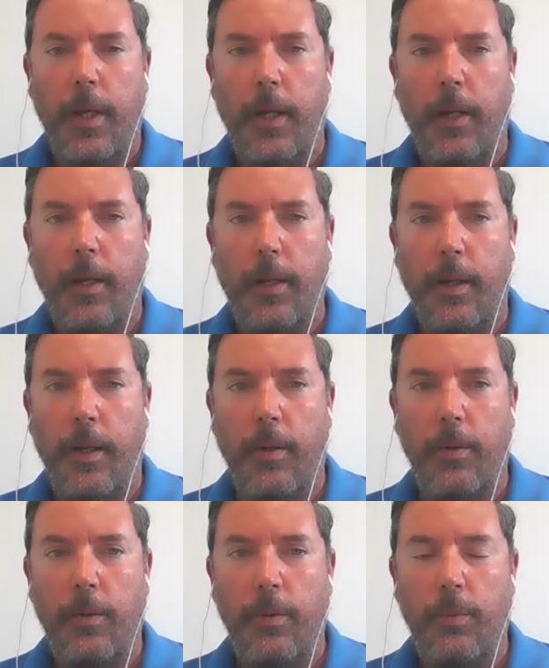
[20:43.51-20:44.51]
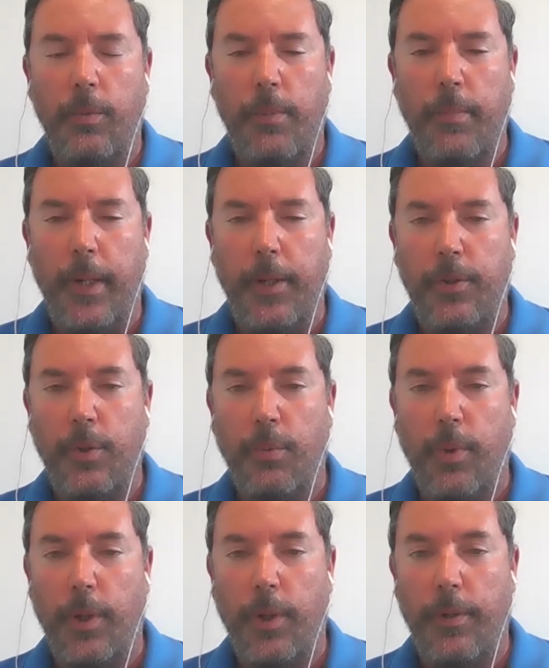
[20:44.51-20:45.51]
And we made it to
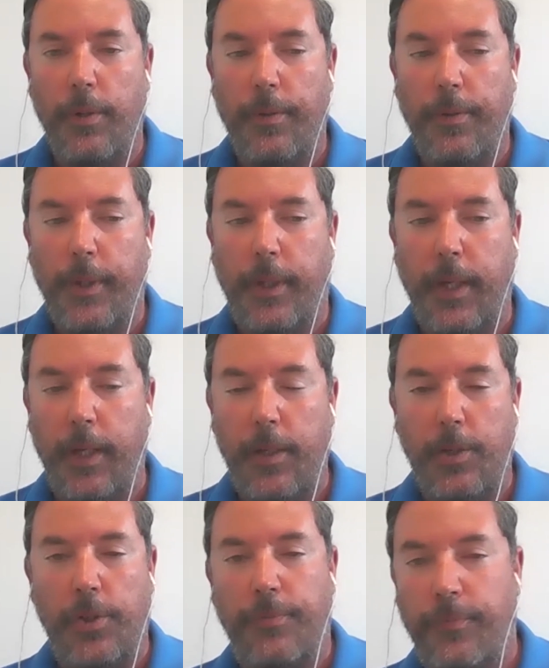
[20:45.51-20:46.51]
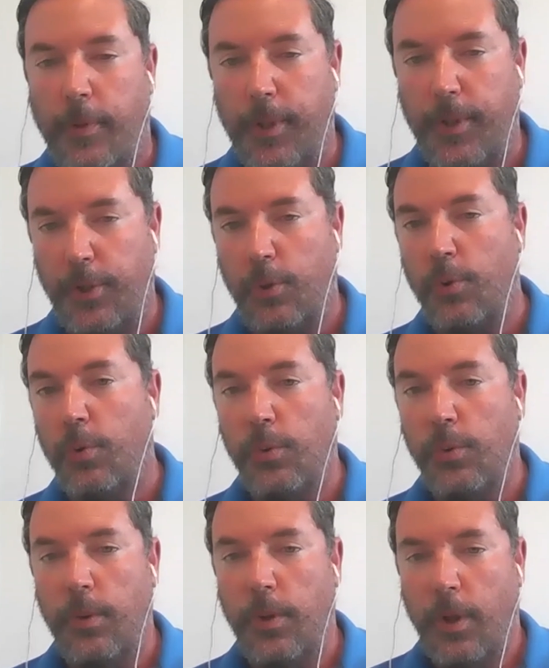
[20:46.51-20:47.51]
where the kids from the
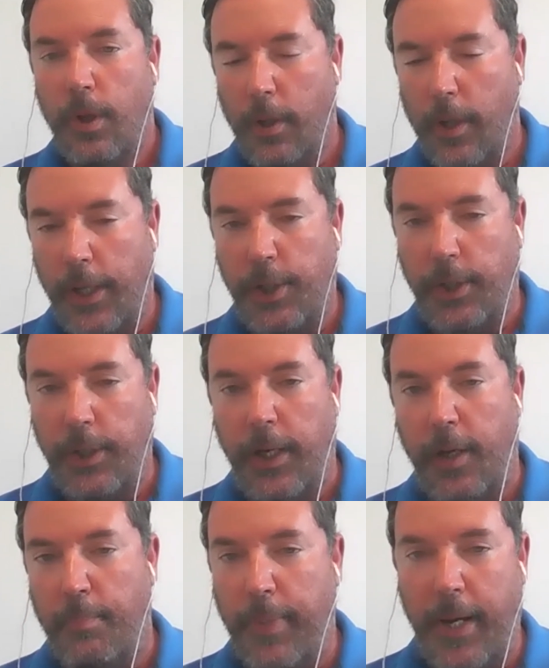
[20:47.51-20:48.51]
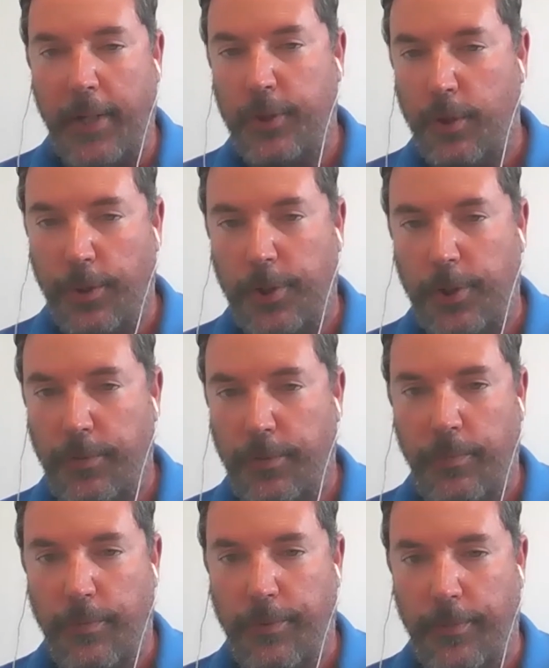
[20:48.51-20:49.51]
school are actually the
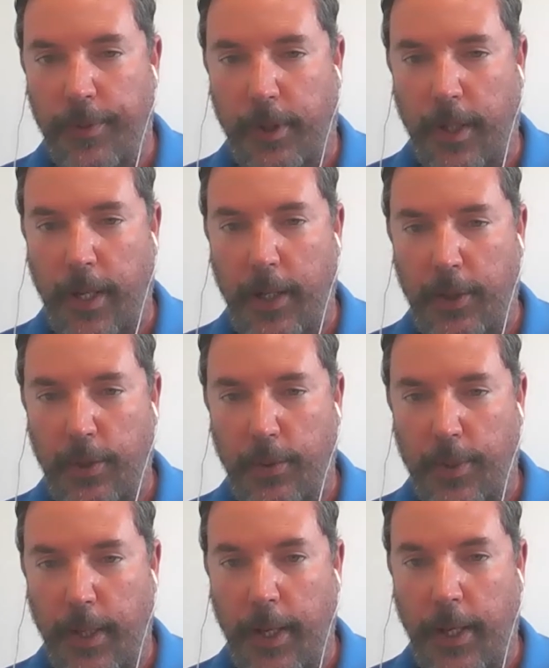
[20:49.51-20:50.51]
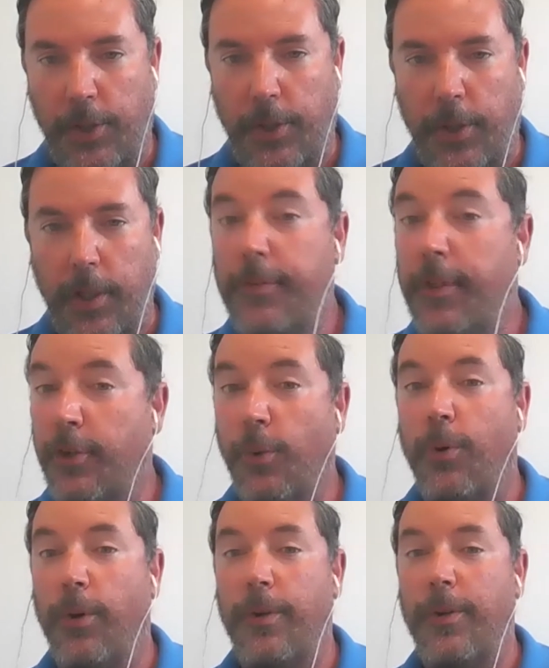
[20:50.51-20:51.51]
ambassadors of the class. So they actually give the
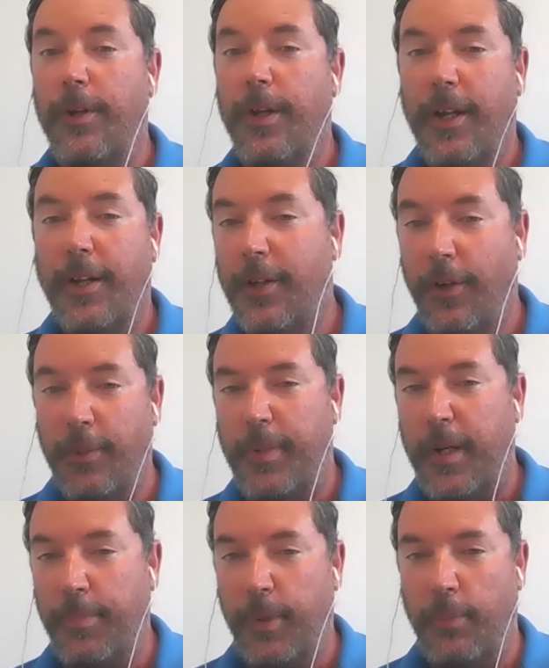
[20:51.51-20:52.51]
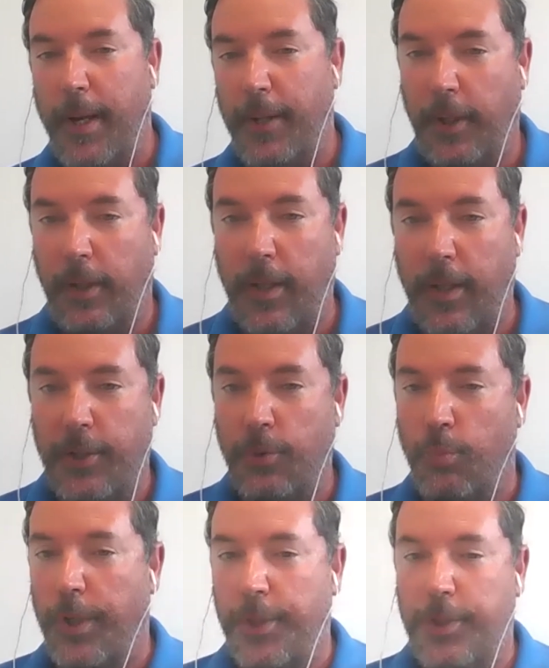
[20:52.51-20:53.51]
tour and tell the people about the class
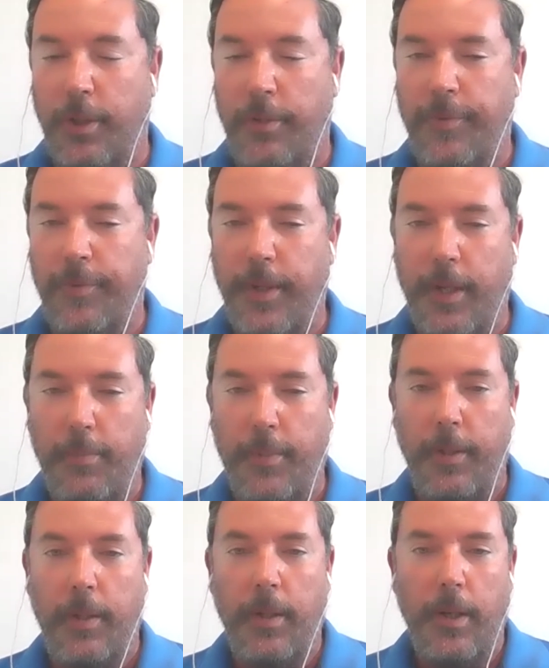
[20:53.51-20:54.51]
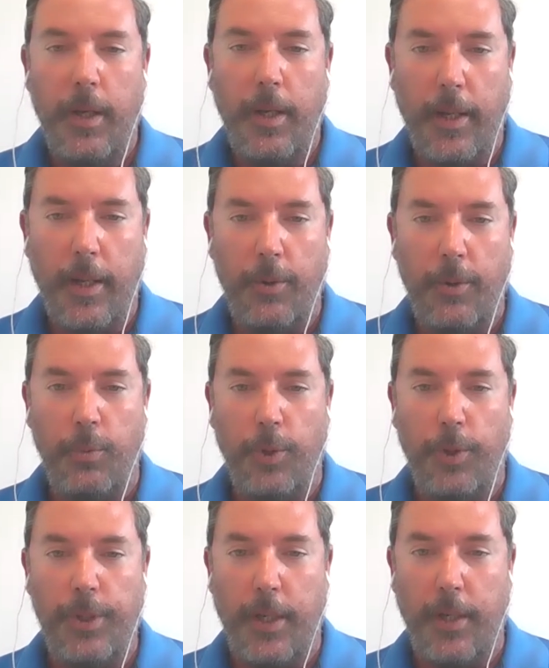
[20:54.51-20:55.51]
and what it's done for them and how it
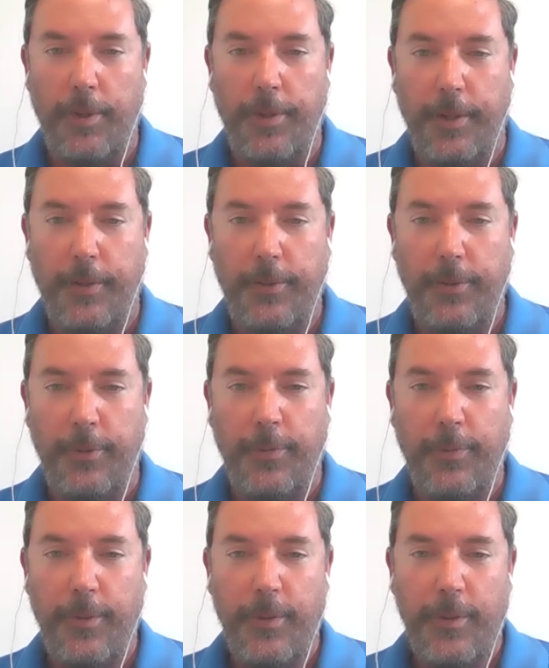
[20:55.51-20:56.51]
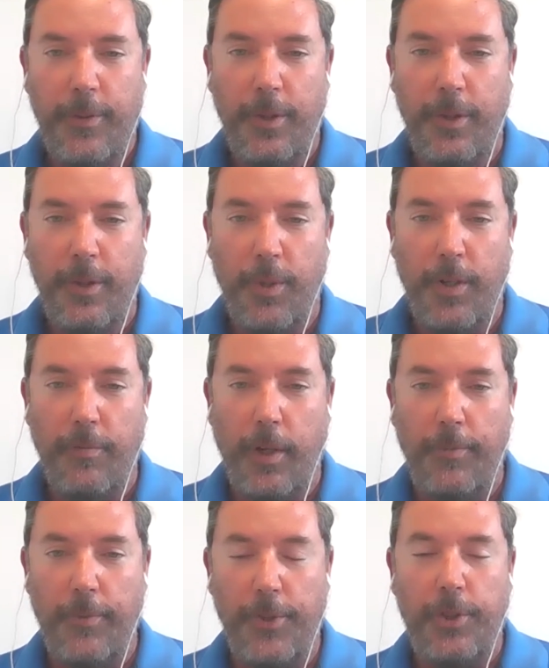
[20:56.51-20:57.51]
works and everything. So, we
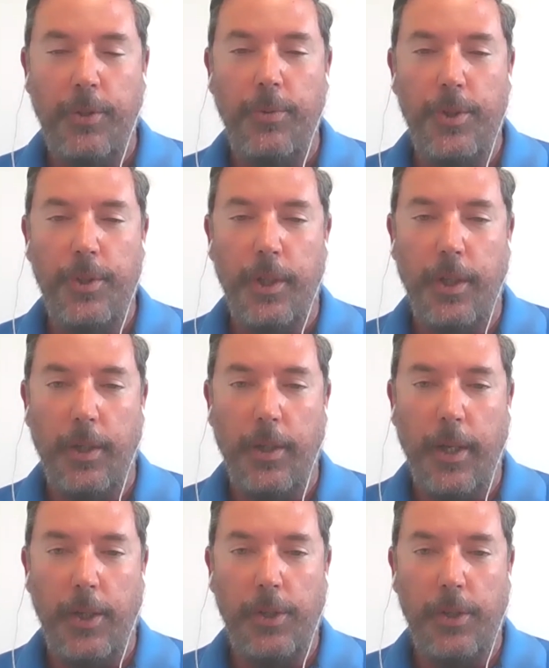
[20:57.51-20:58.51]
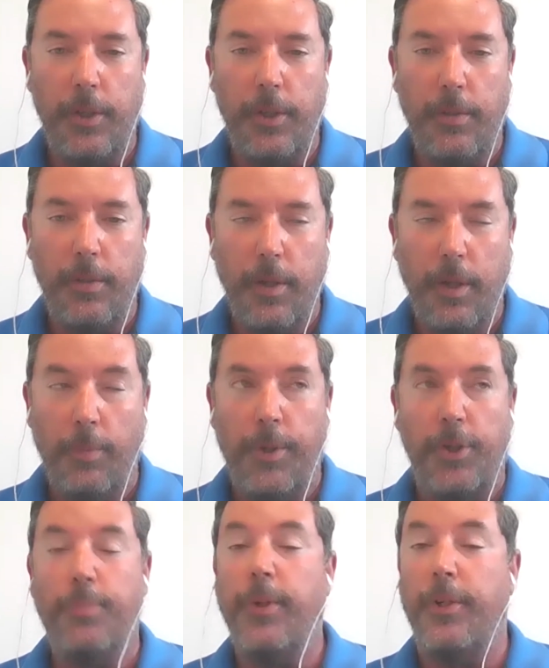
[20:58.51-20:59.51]
involve the students in actually
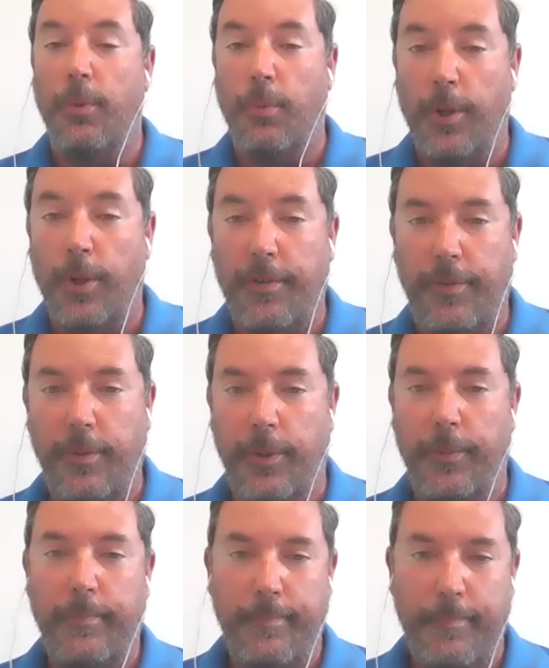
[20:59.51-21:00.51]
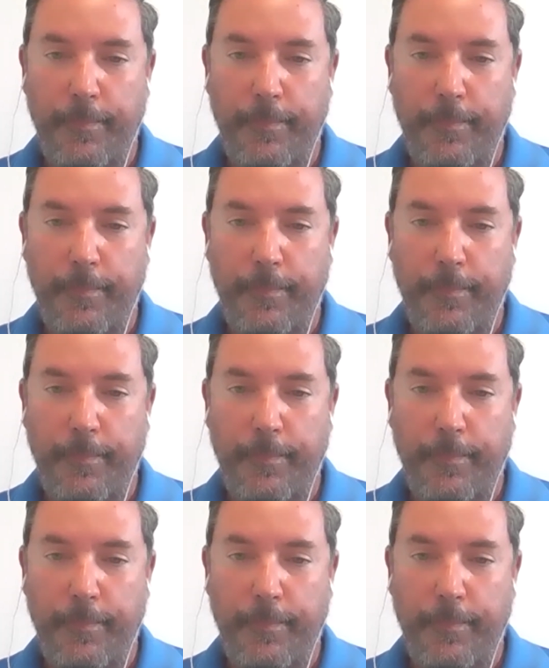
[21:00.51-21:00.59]
helping us spread the word, if you will.